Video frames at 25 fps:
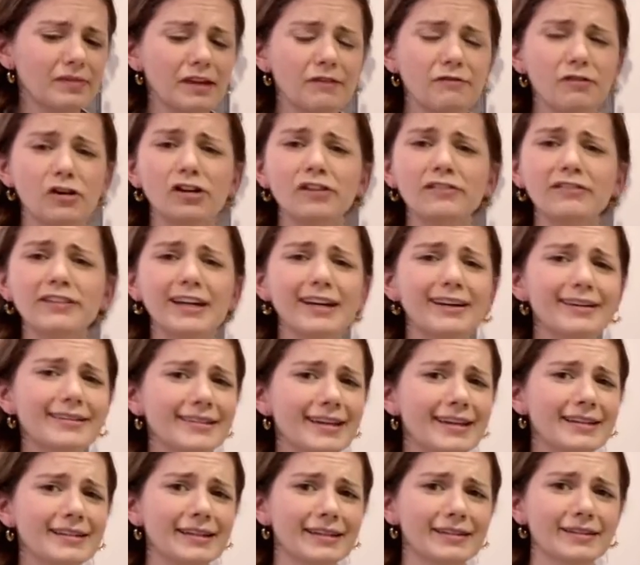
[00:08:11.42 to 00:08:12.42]
All you've got is
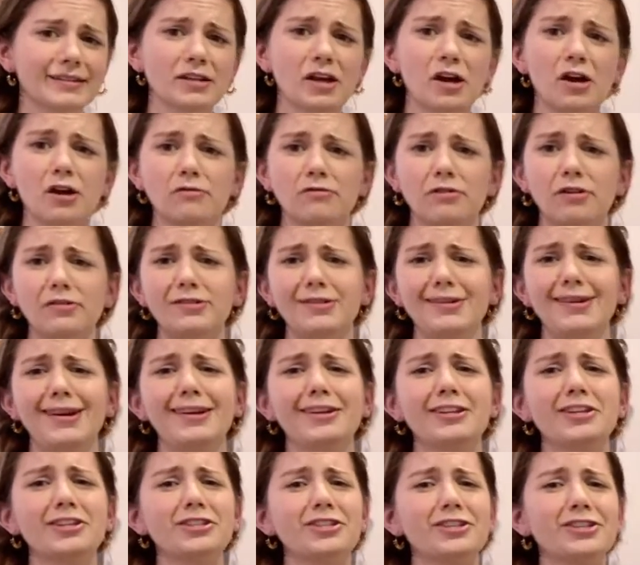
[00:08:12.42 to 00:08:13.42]
onions. Roasted
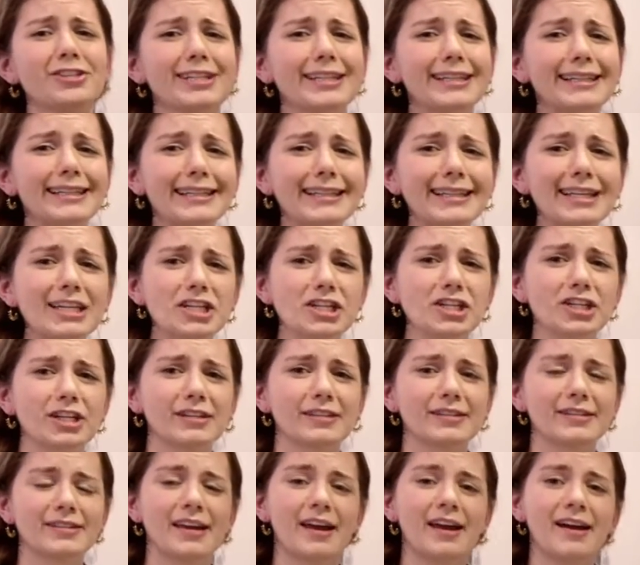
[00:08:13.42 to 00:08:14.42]
onions are
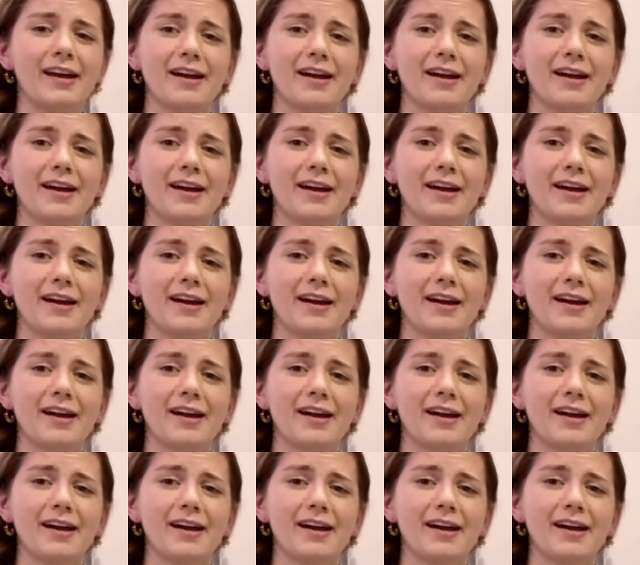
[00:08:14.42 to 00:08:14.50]
delicious.